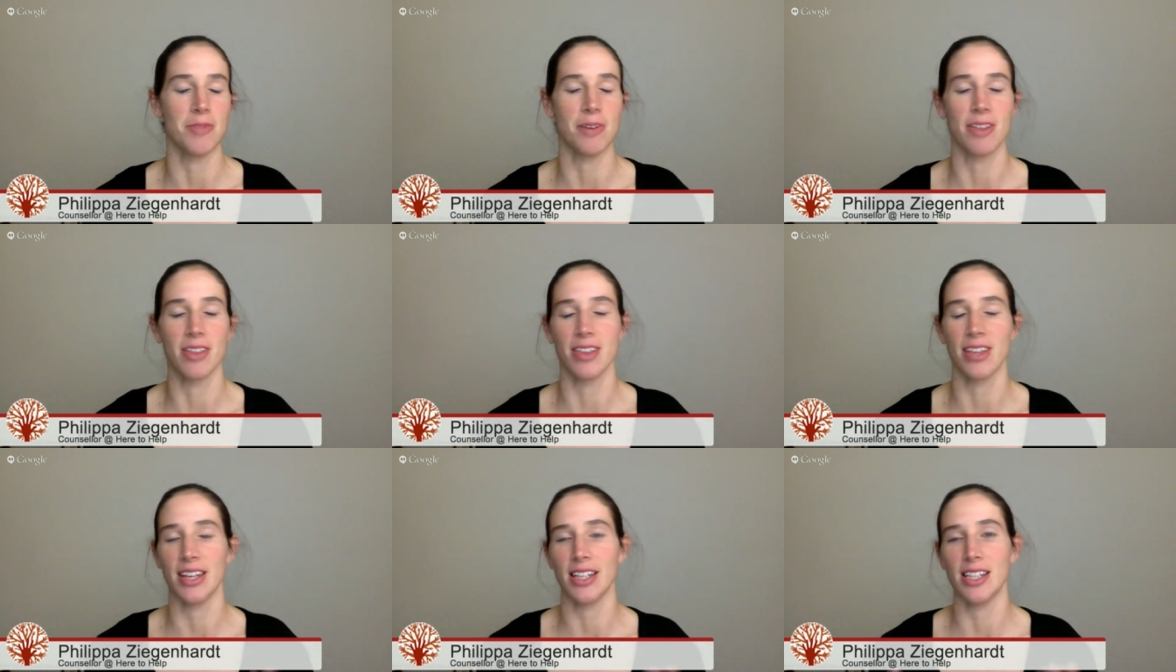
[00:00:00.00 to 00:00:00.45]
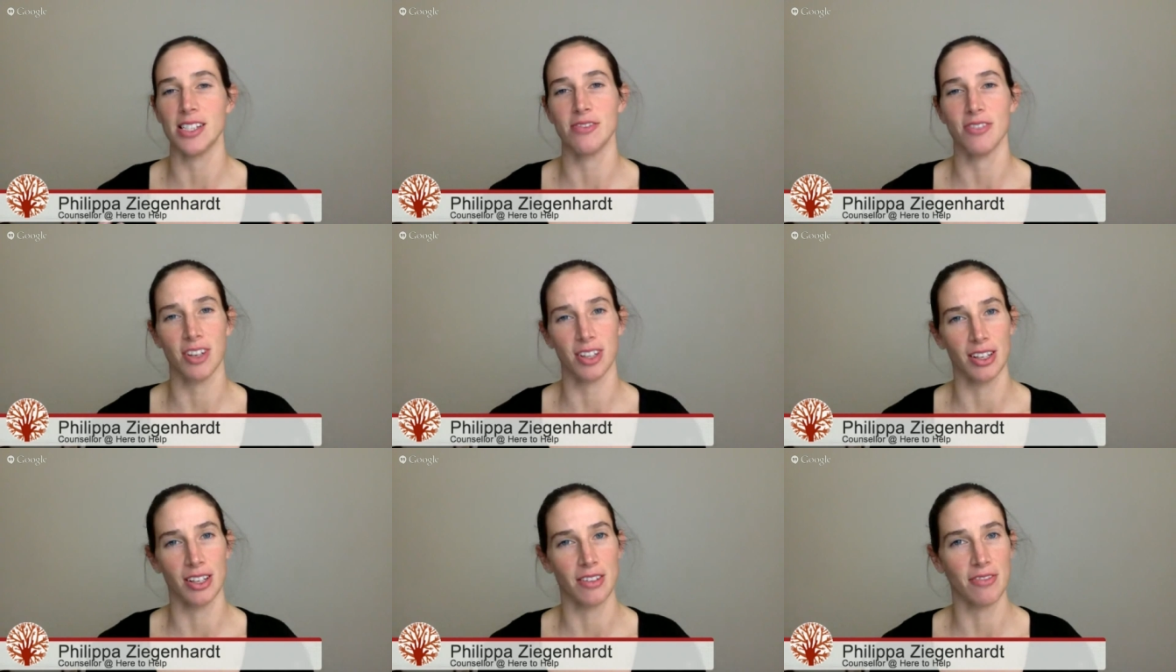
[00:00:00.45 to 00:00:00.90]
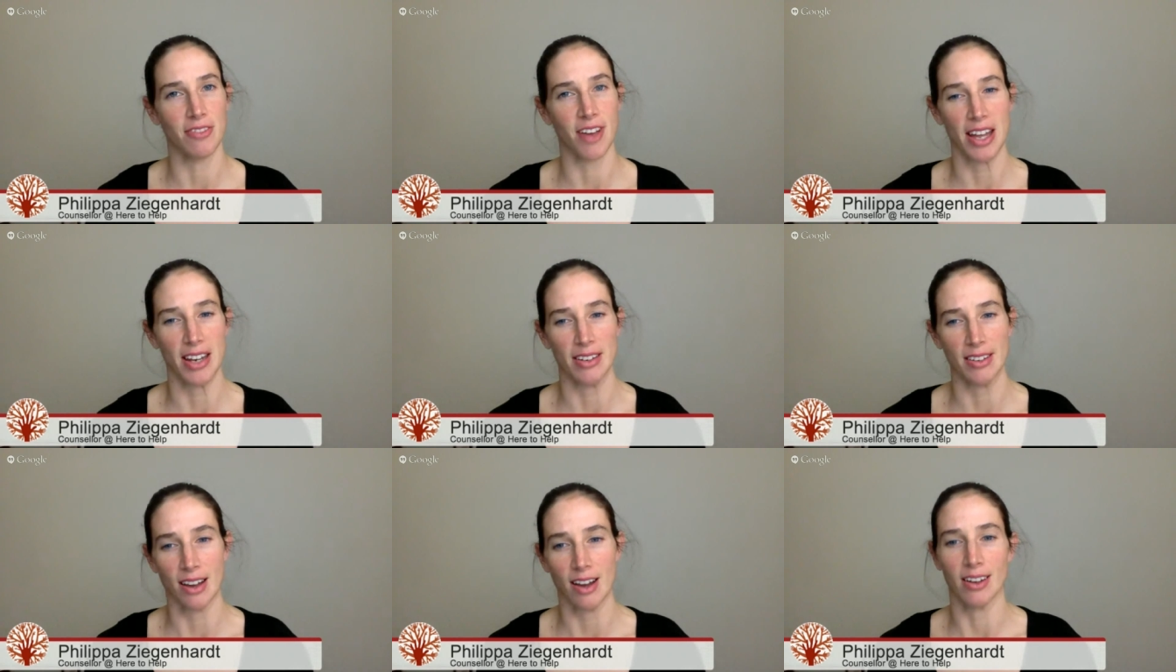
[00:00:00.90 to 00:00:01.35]
whether that's feeling
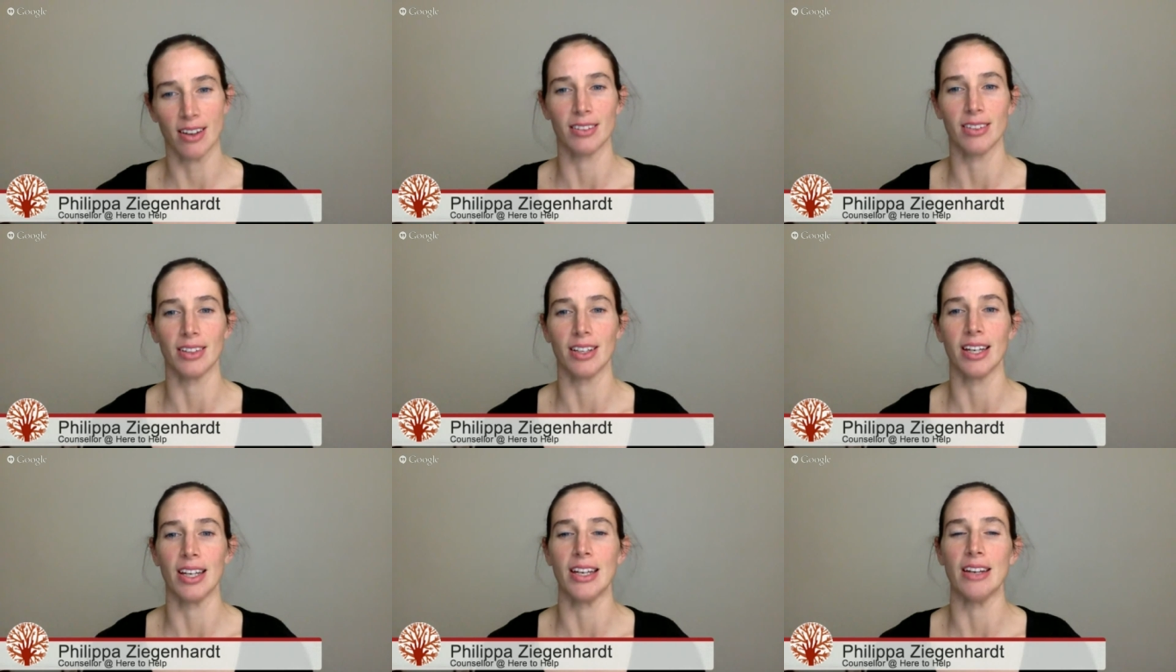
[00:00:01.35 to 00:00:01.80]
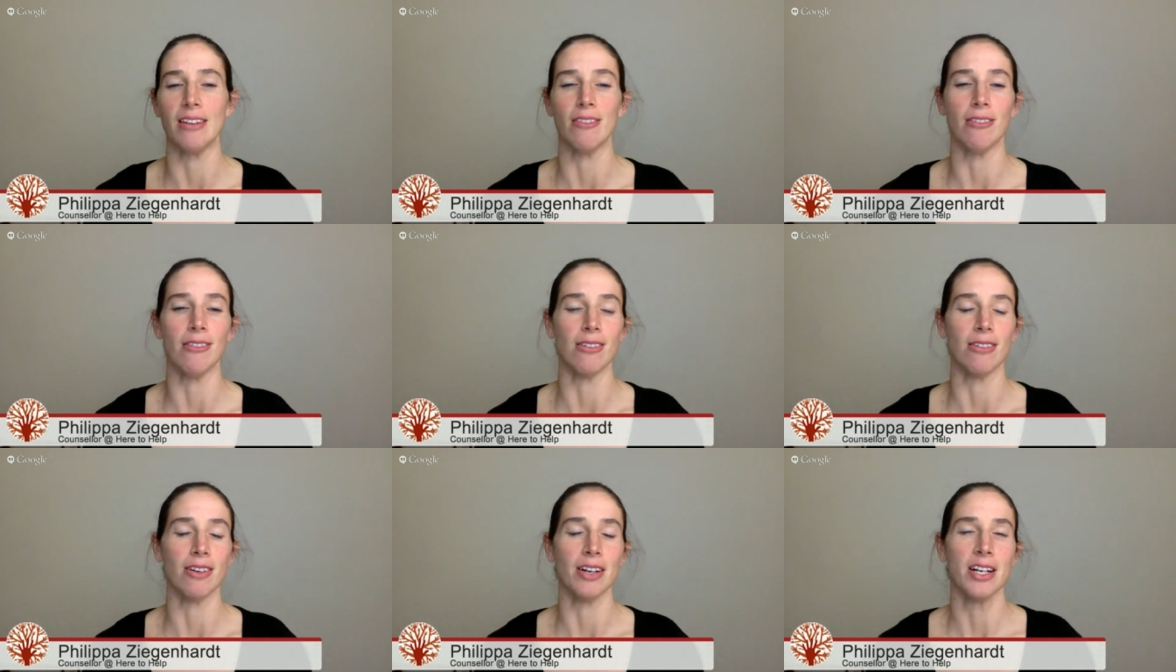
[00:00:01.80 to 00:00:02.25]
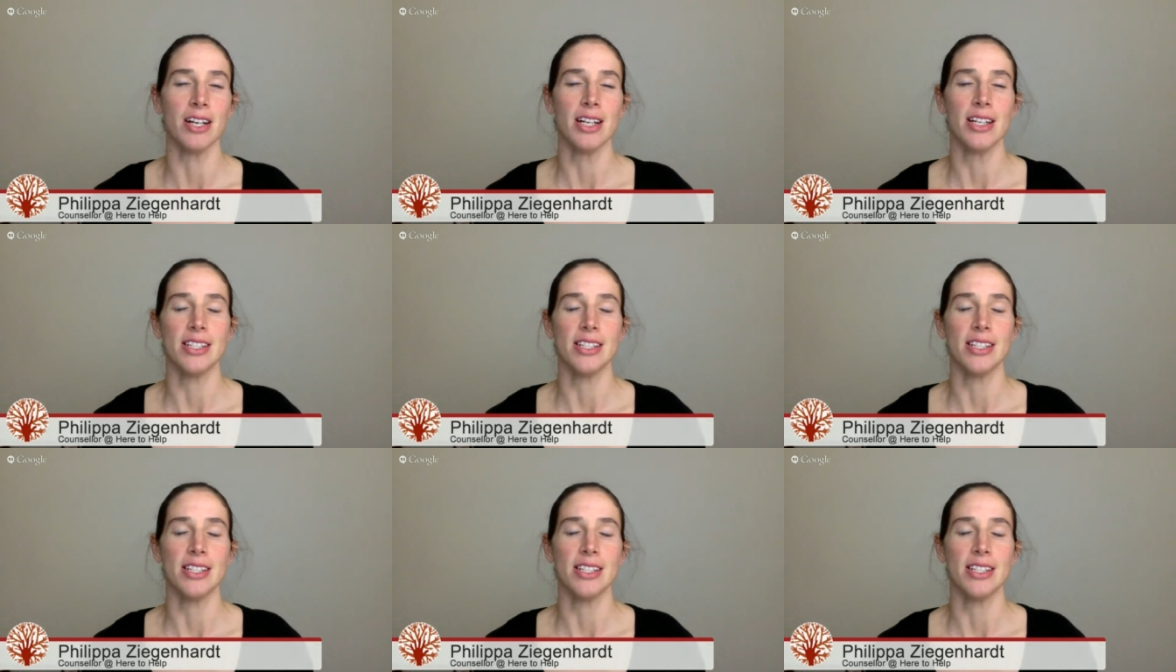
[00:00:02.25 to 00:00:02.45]
fat and ugly or